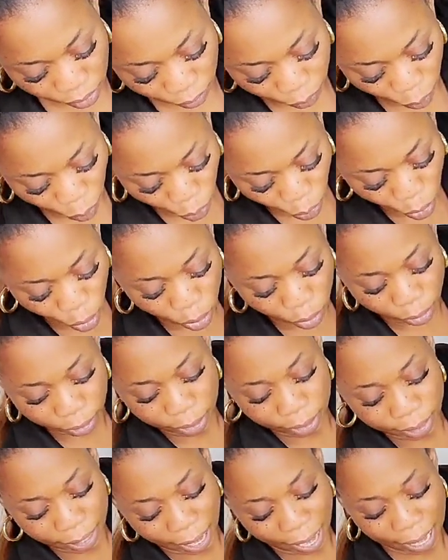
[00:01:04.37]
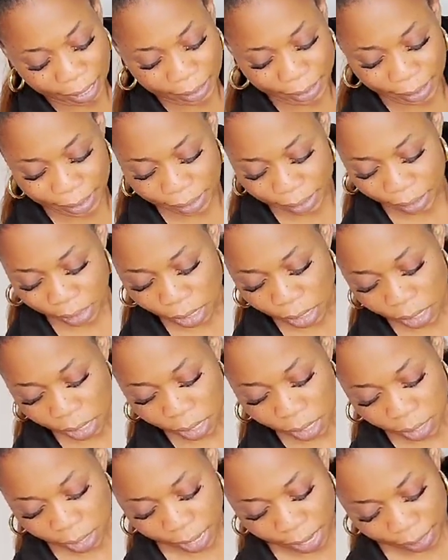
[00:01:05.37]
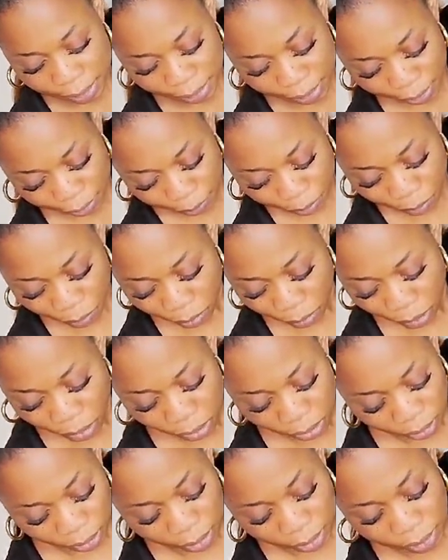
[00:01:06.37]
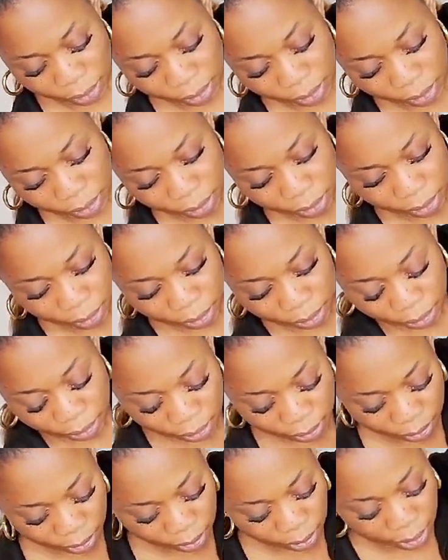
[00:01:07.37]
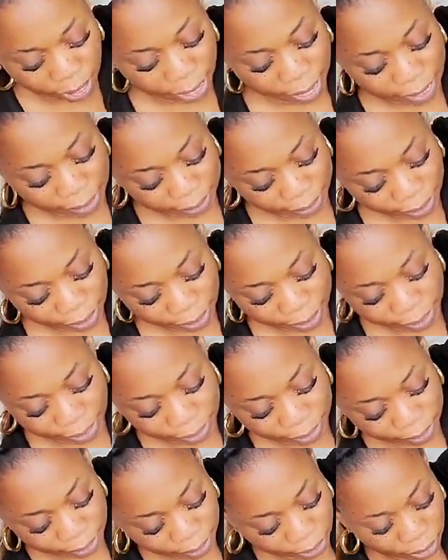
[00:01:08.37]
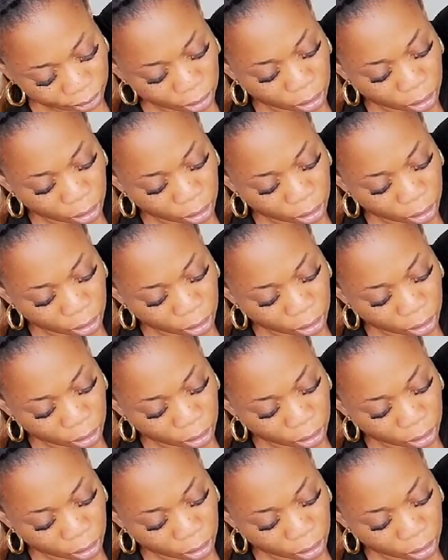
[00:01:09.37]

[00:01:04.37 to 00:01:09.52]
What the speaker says: call gele artist, yes, this is 80 length.